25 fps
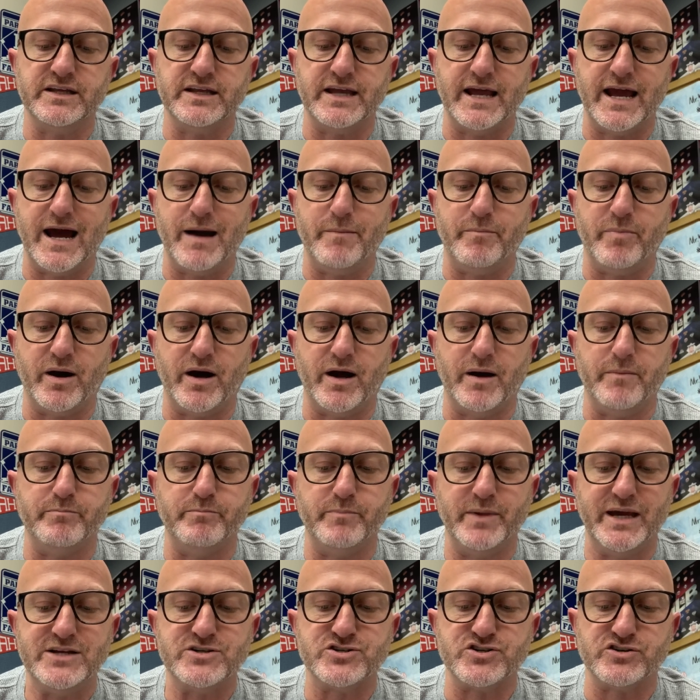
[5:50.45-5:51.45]
Yeah, Bob,
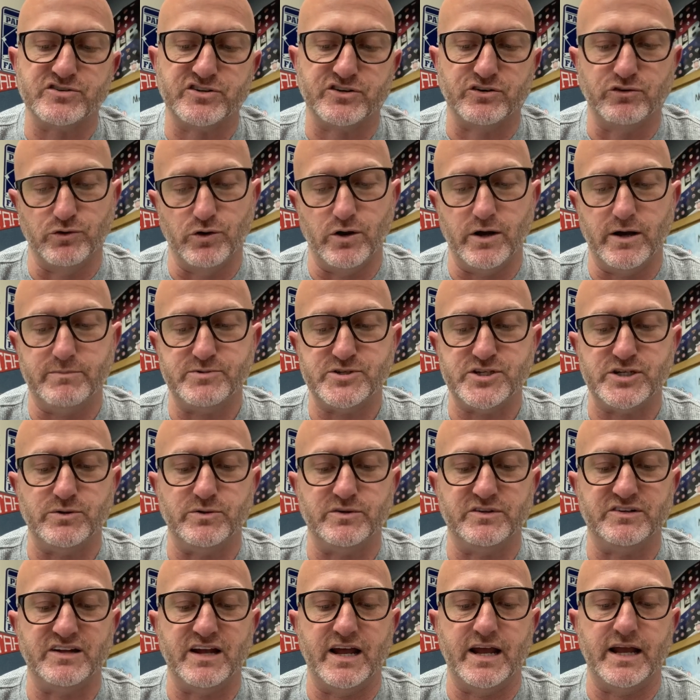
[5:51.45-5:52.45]
major screw up, she
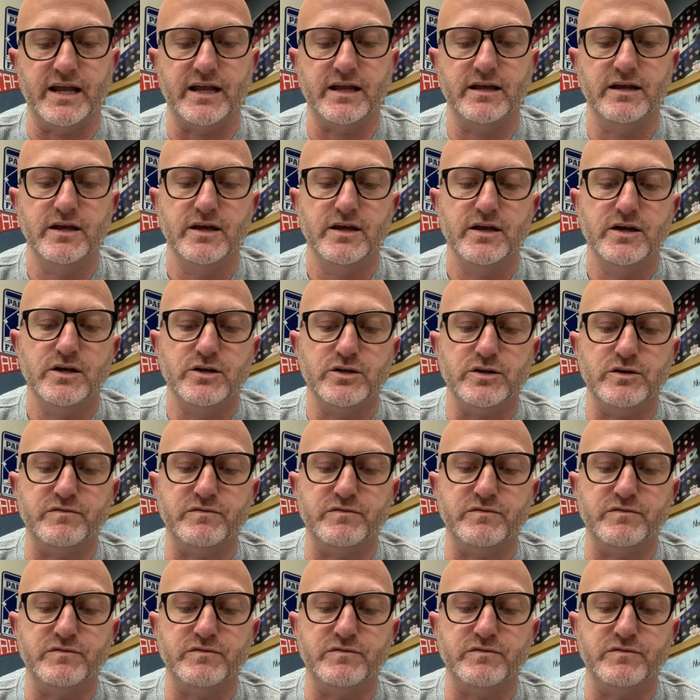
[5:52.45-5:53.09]
was saying.